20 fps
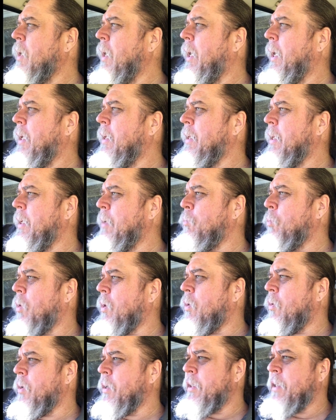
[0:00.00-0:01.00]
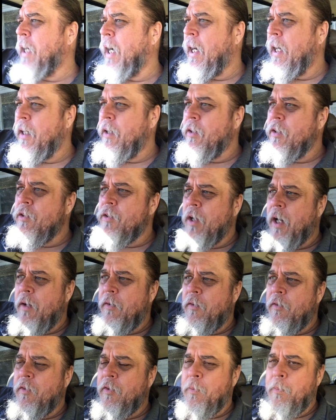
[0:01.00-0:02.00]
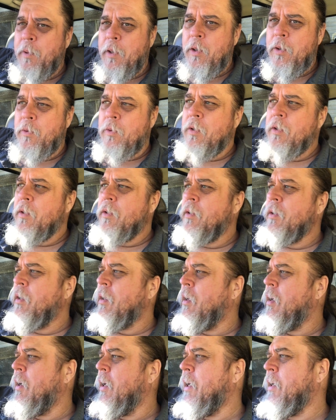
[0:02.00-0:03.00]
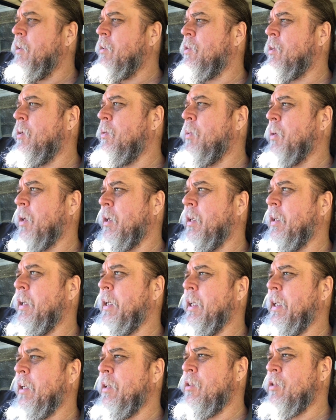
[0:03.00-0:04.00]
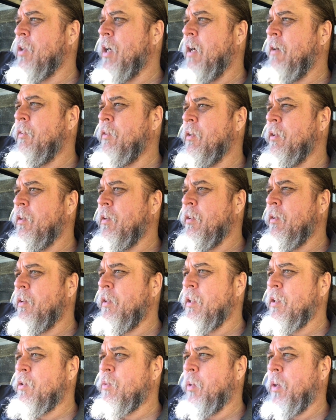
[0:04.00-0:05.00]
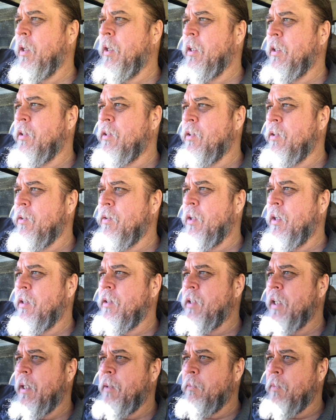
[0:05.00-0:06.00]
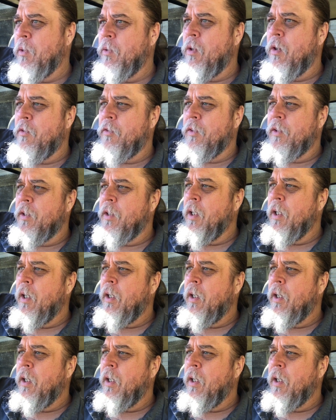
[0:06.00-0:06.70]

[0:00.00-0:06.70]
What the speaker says: And then we're going to hire a driver for Blue. All right, so we're going to need a driver that's willing to take Blue over.